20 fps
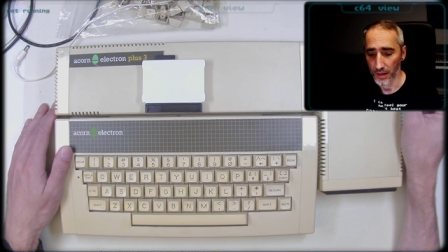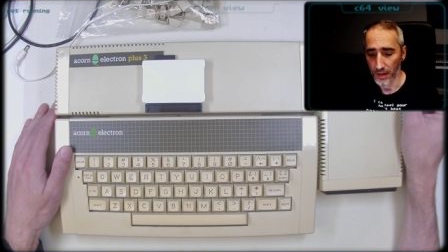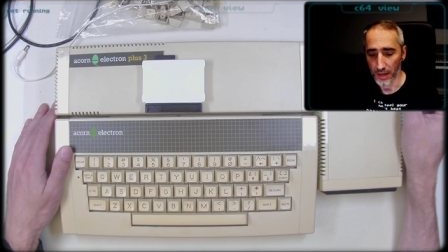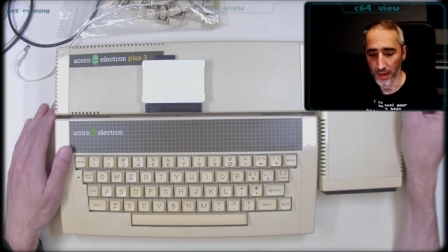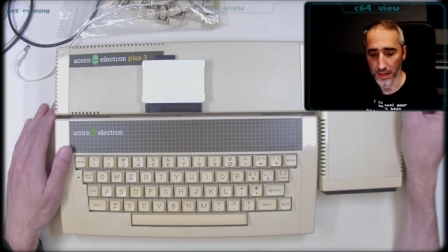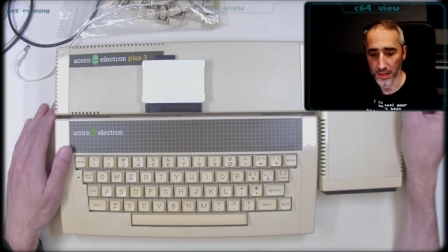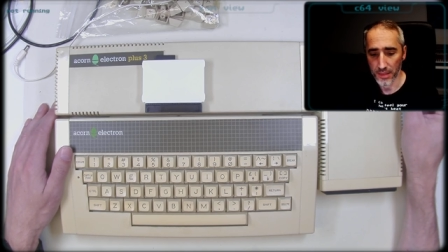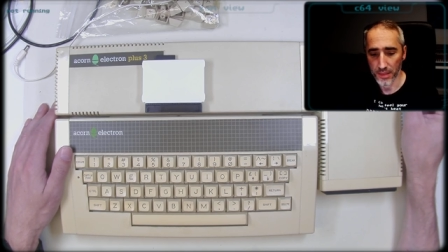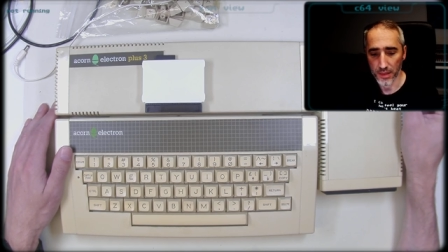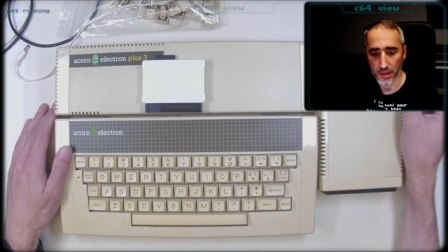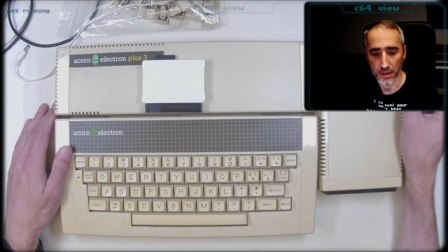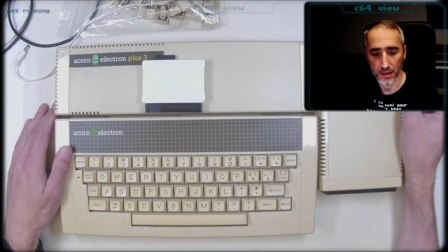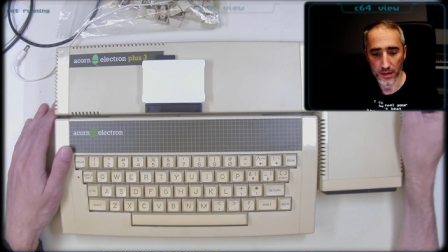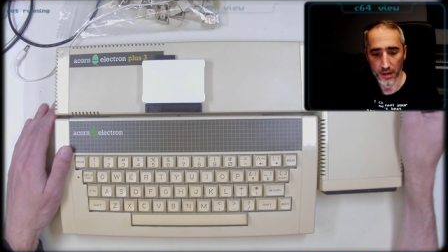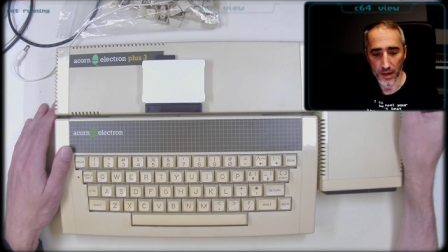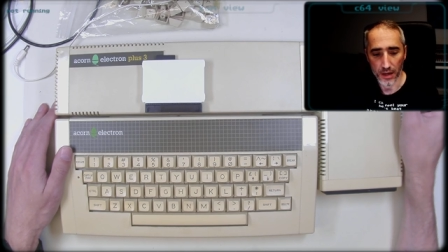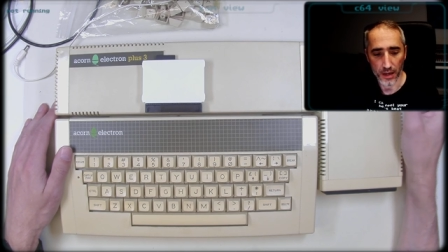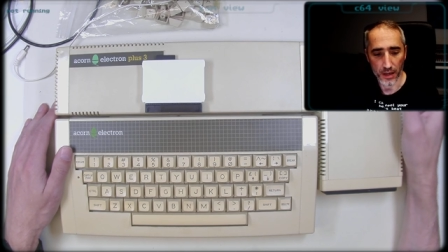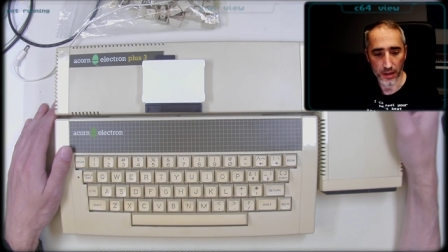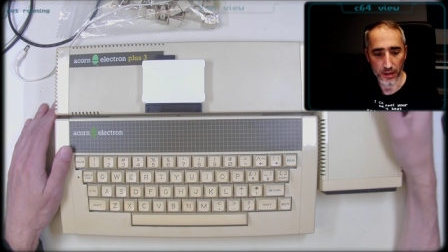I think
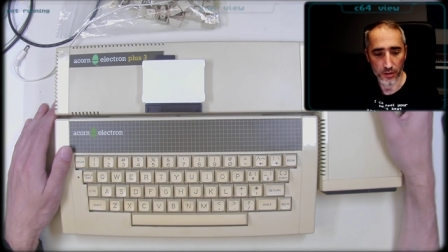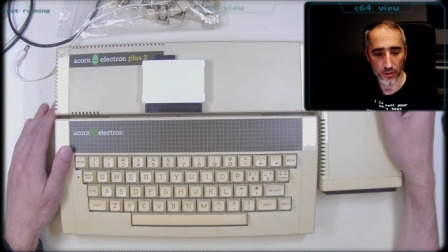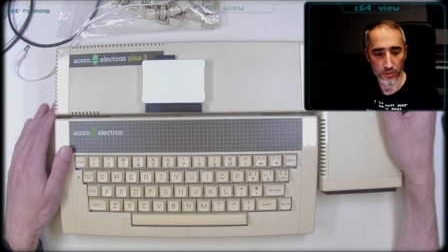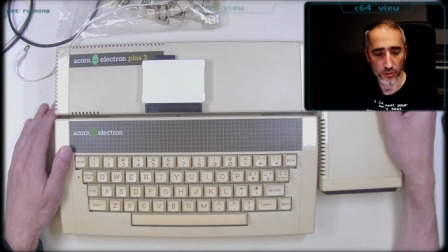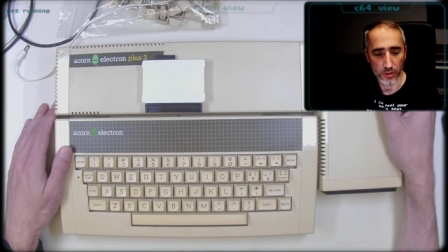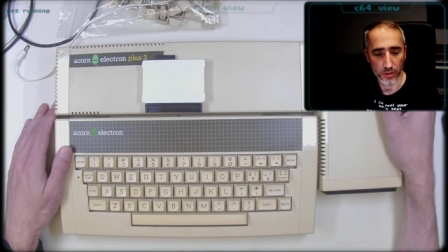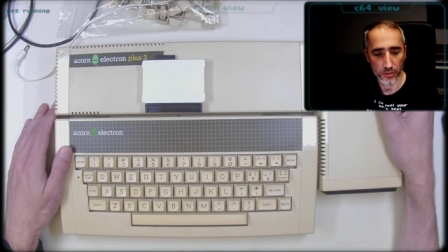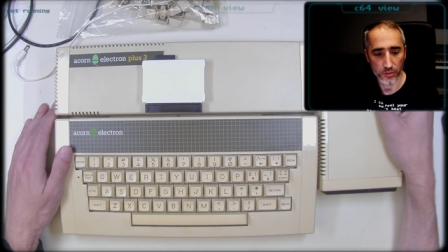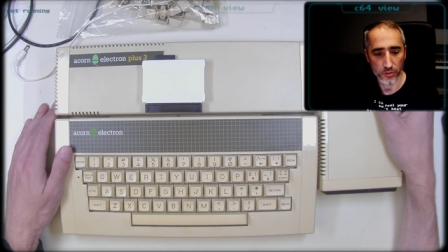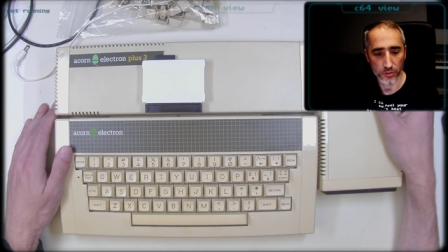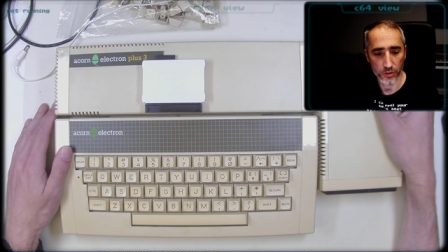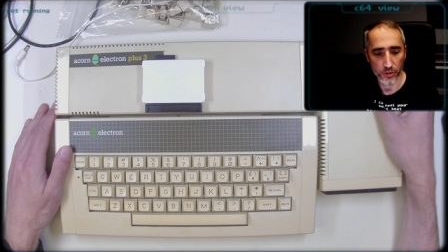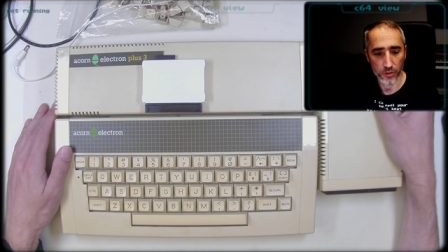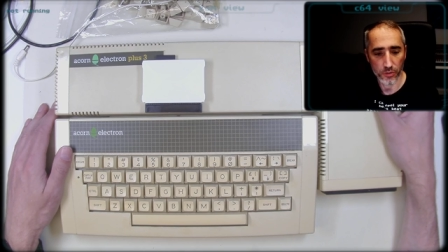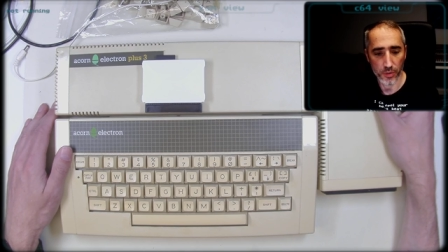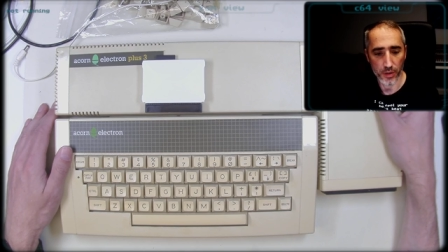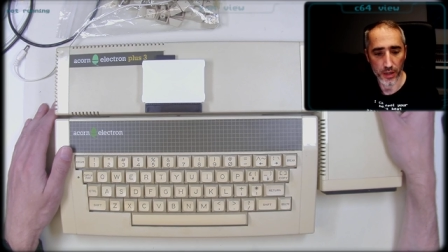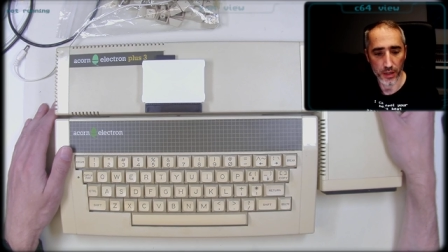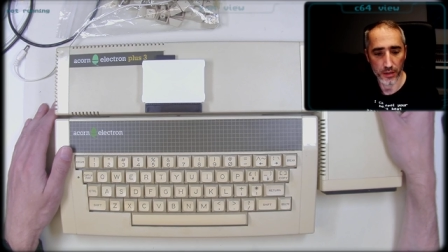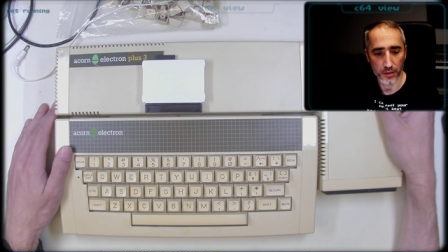I'm going to
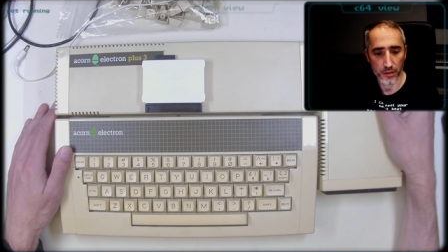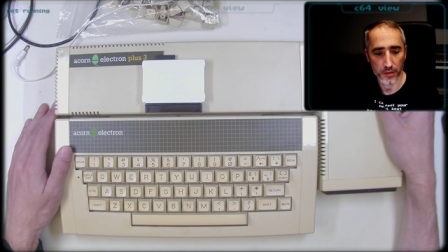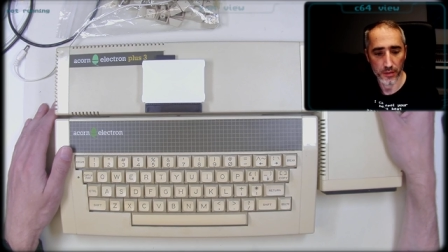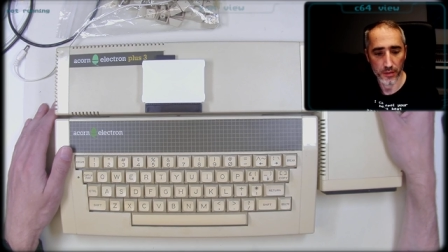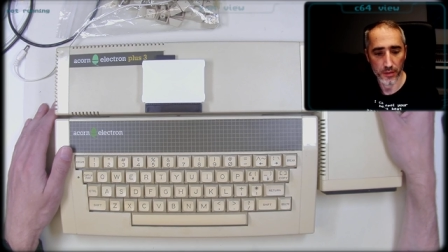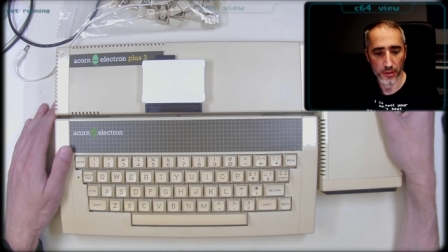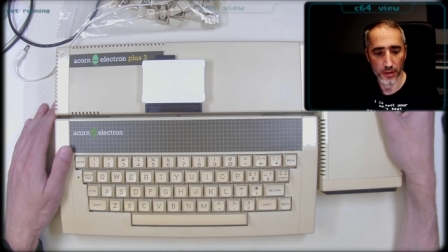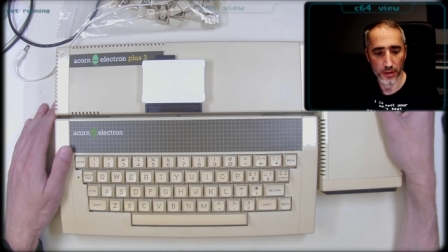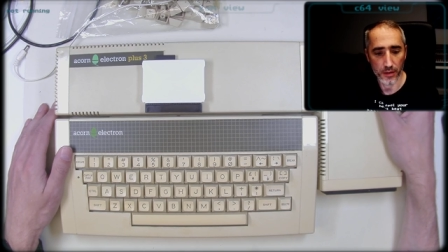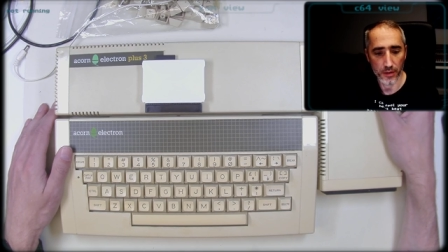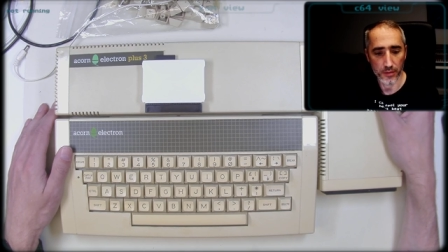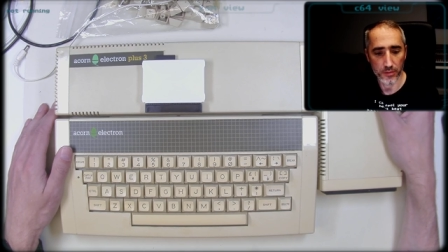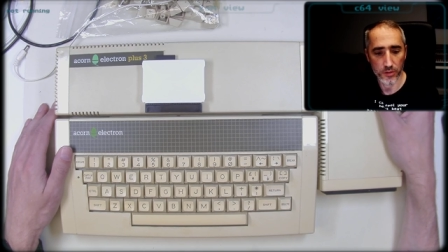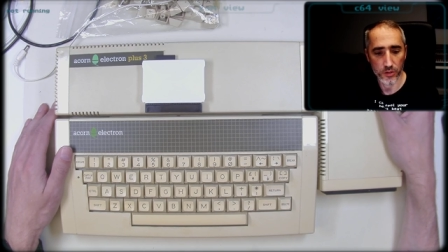create uh,